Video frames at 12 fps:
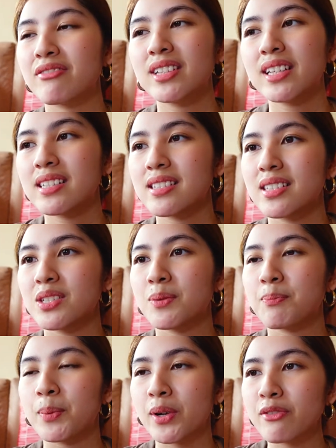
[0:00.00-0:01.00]
feel like it's such
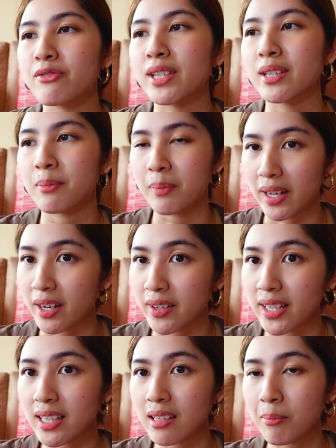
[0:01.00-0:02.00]
a perfect
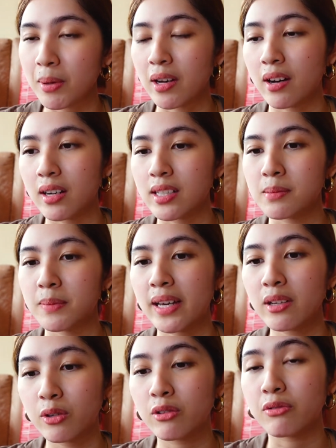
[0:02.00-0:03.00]
pairing because
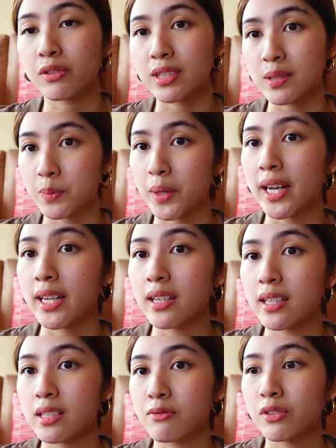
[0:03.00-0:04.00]
my goal for this brand
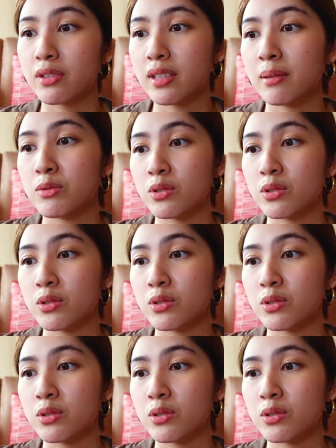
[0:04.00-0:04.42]
is for them